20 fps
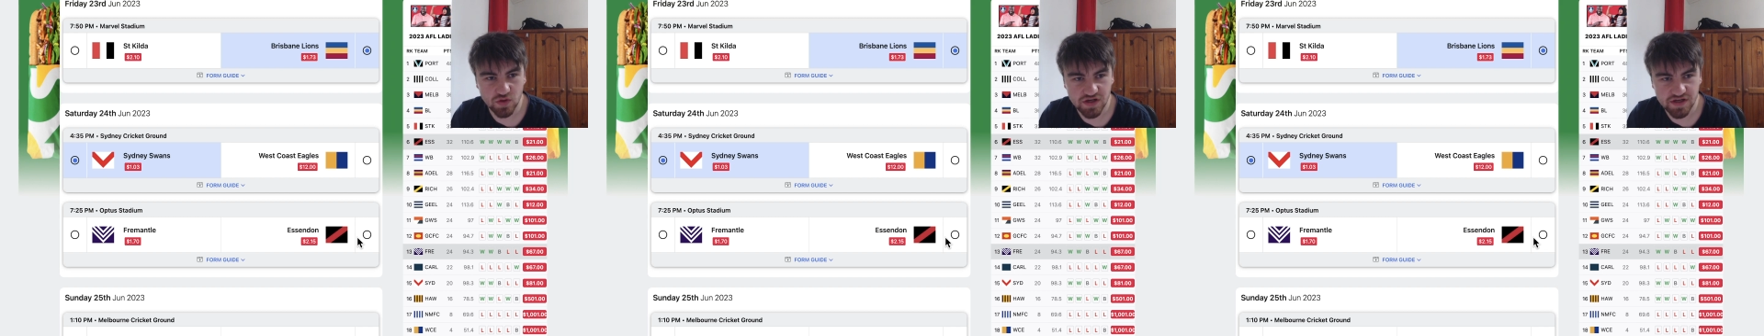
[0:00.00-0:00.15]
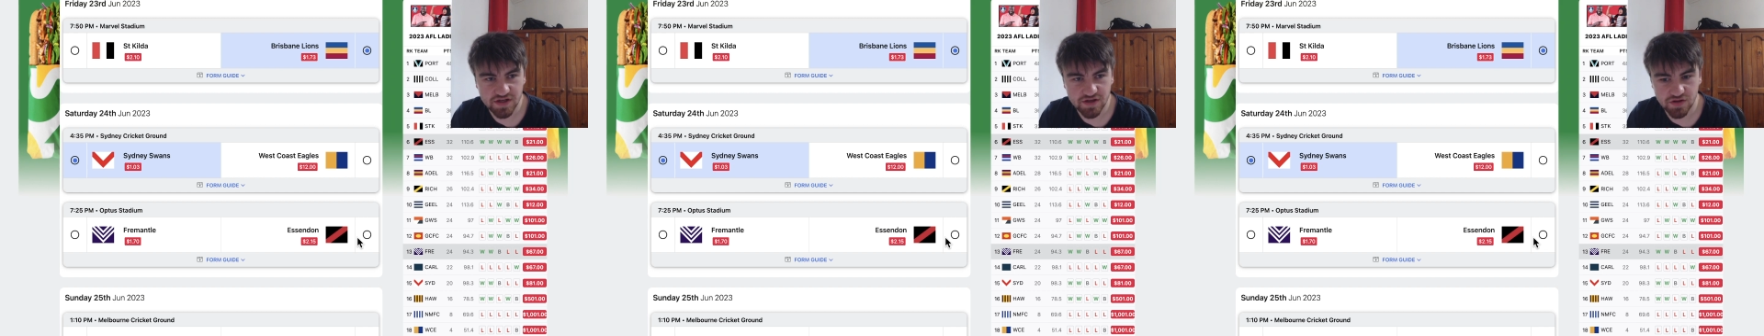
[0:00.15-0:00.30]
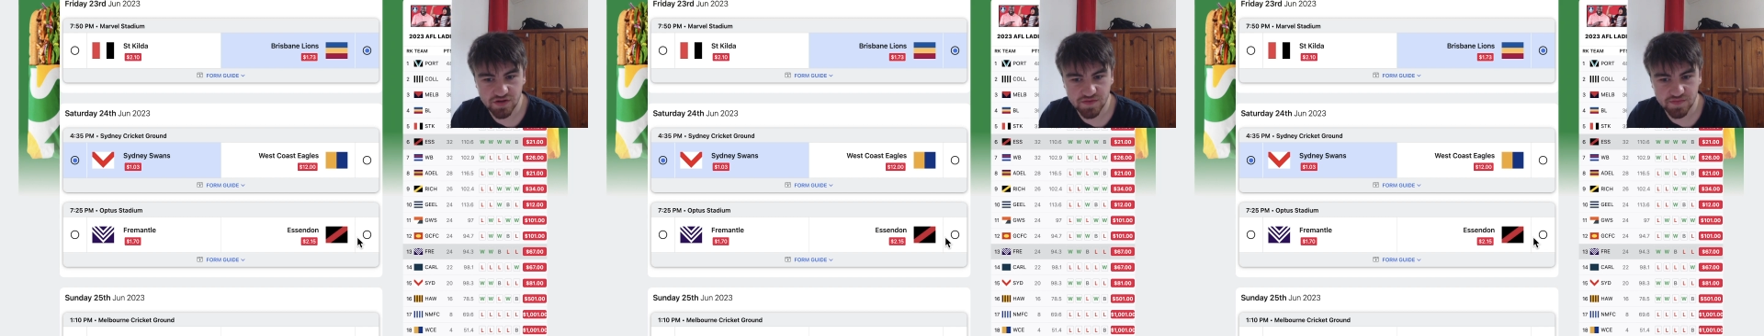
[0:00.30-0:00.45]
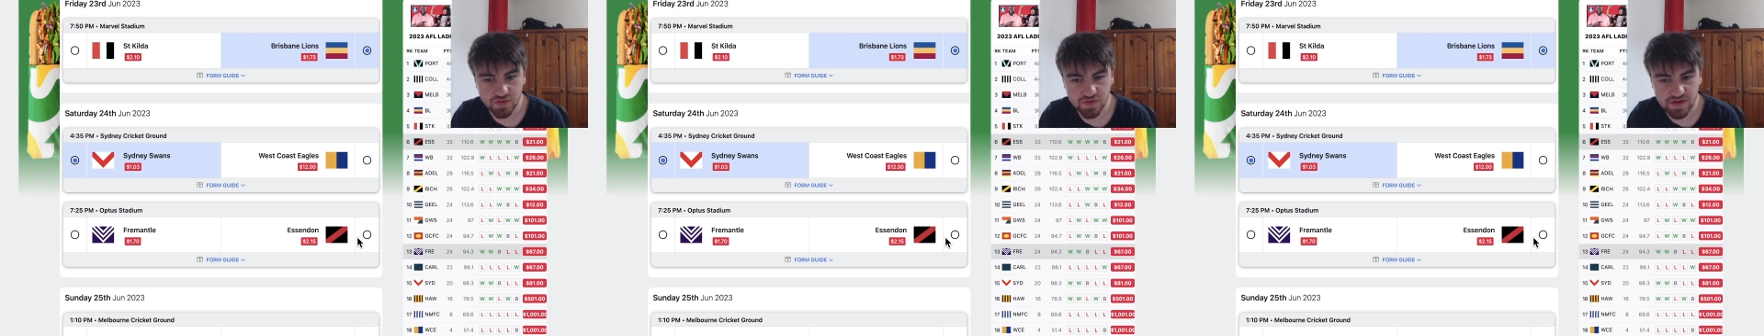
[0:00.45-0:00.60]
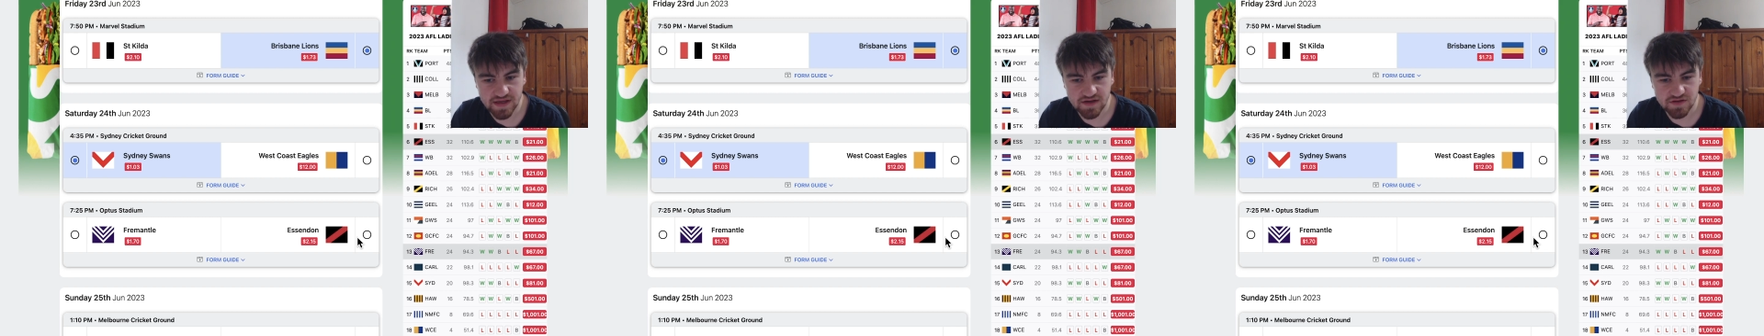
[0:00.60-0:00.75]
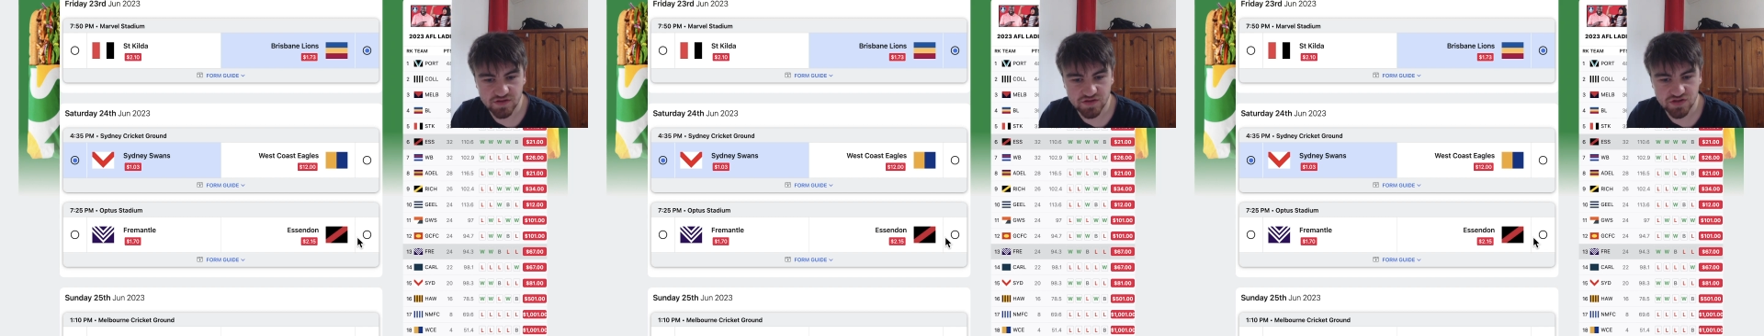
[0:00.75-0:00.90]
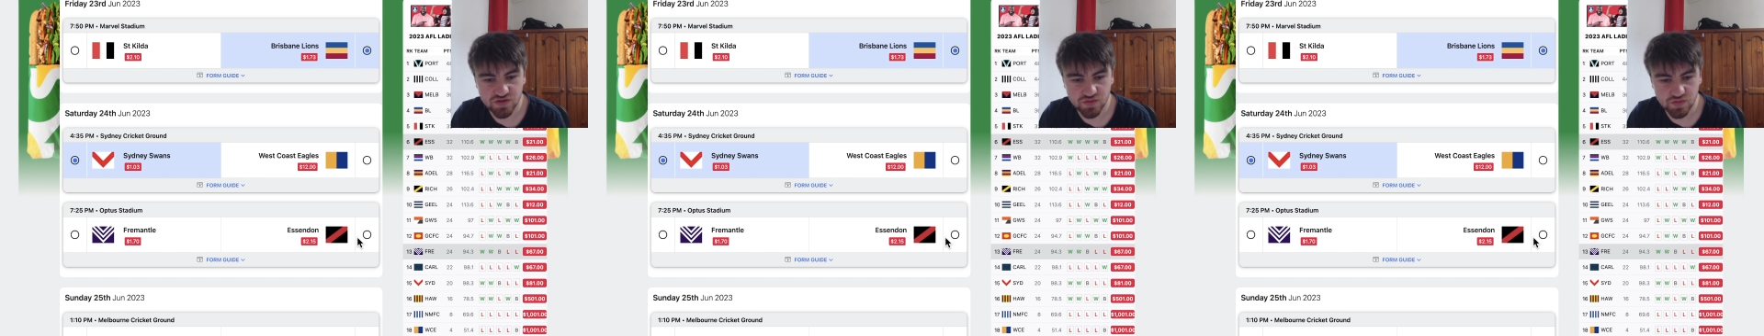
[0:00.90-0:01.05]
can only put
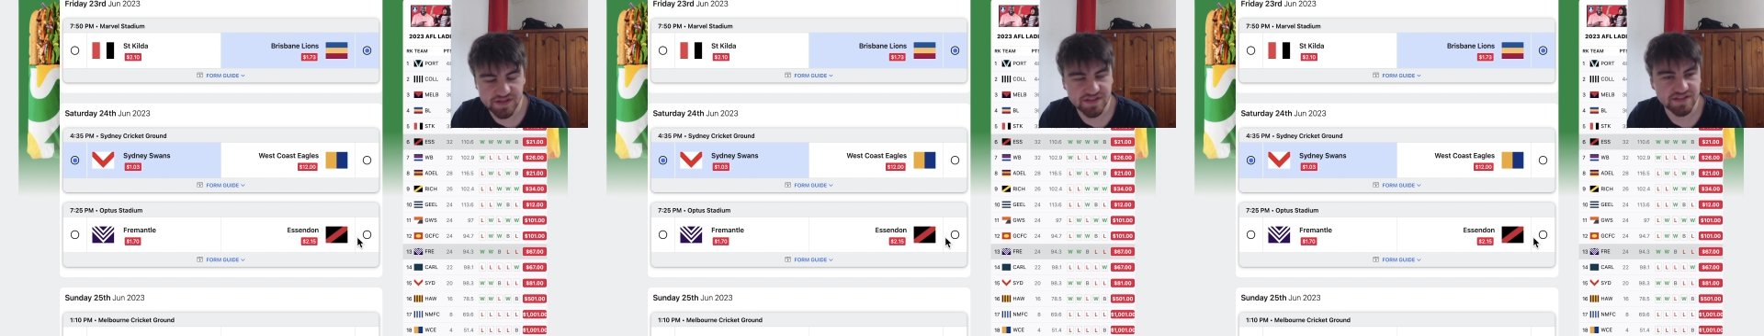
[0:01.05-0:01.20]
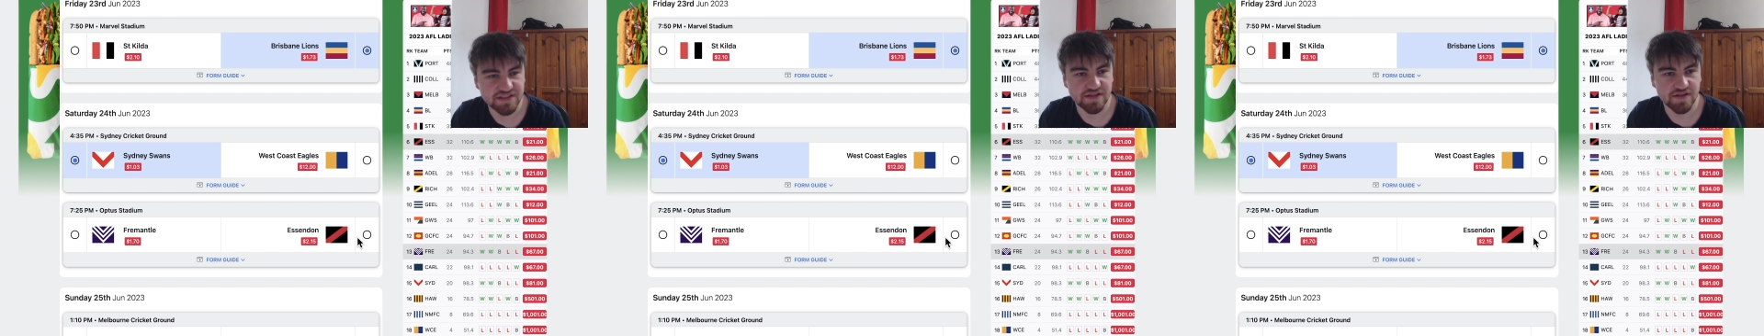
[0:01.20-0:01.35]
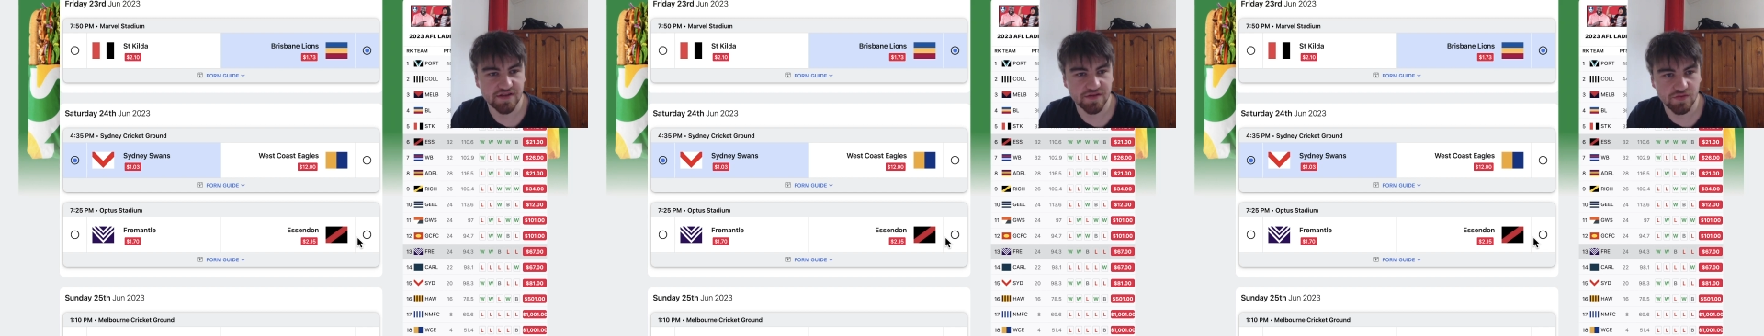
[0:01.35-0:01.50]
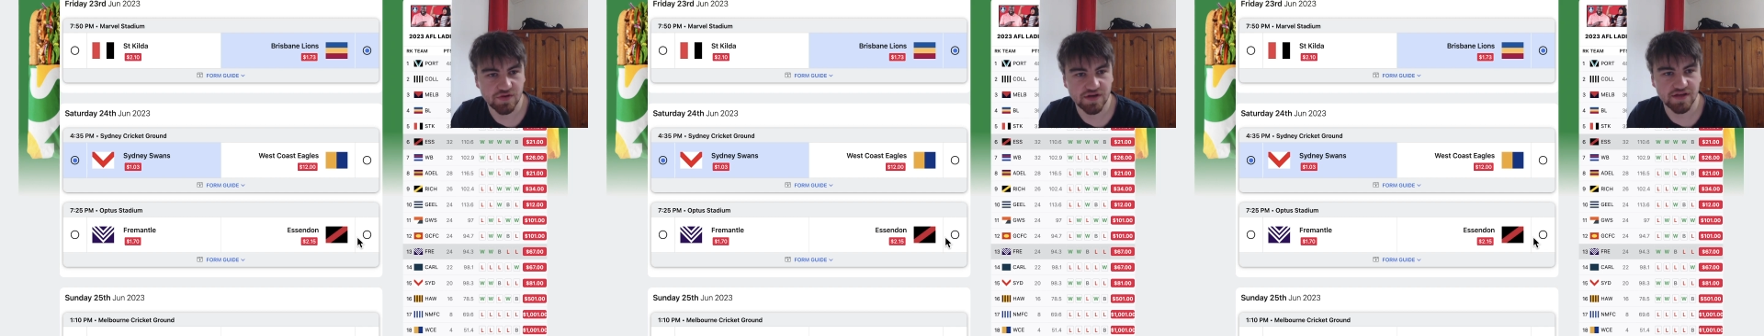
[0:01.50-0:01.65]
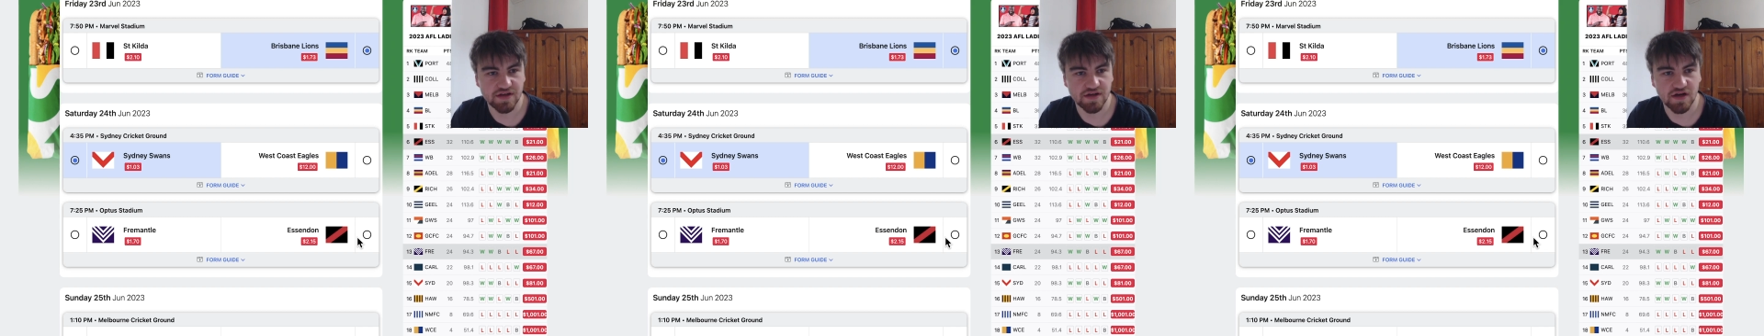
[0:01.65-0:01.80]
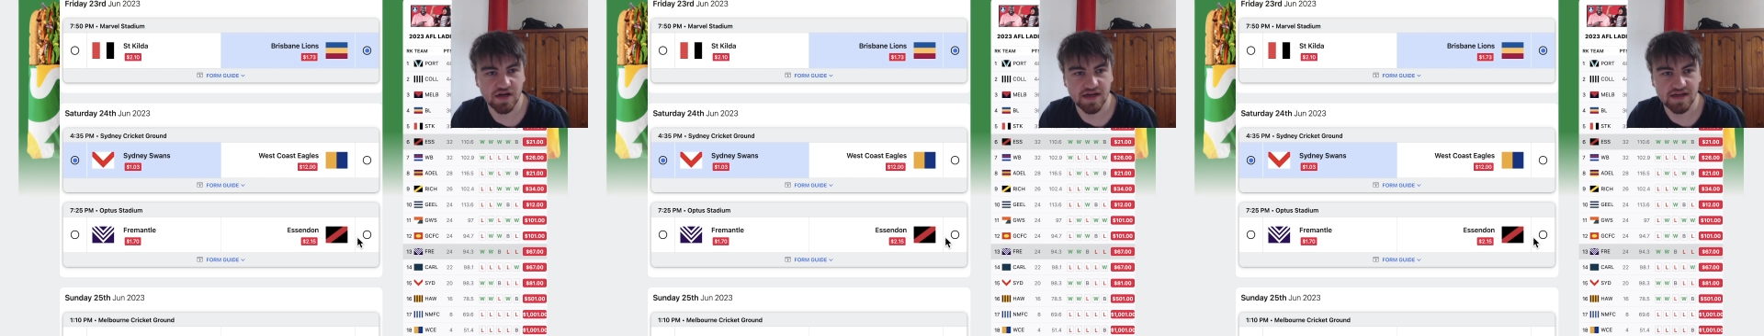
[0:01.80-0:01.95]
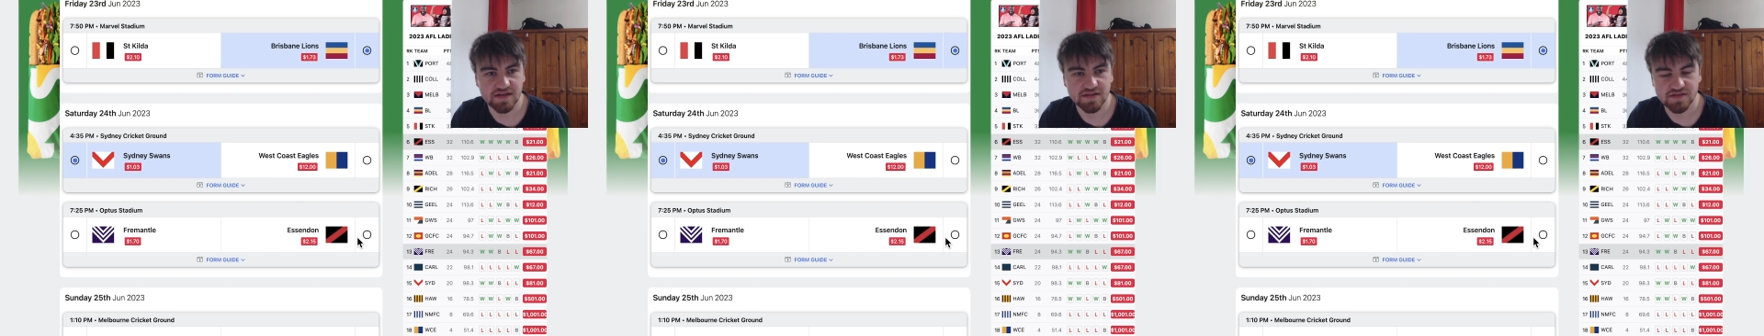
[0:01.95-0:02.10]
out 23
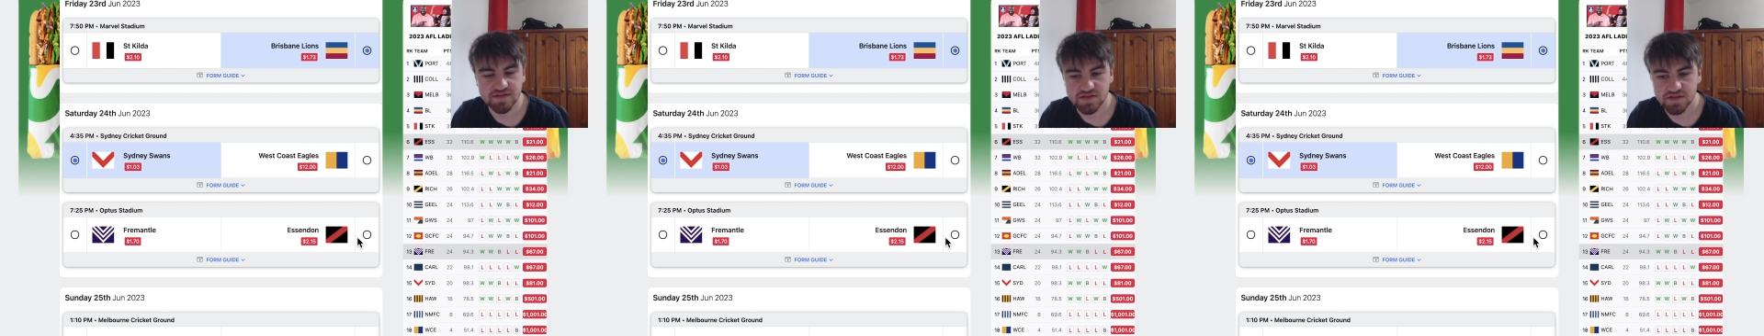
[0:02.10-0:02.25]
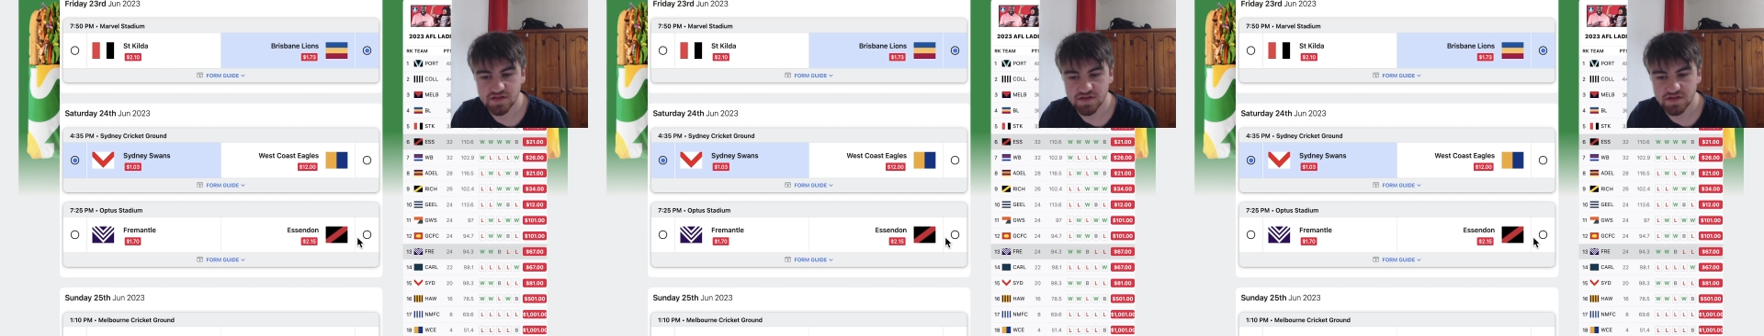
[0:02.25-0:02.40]
guys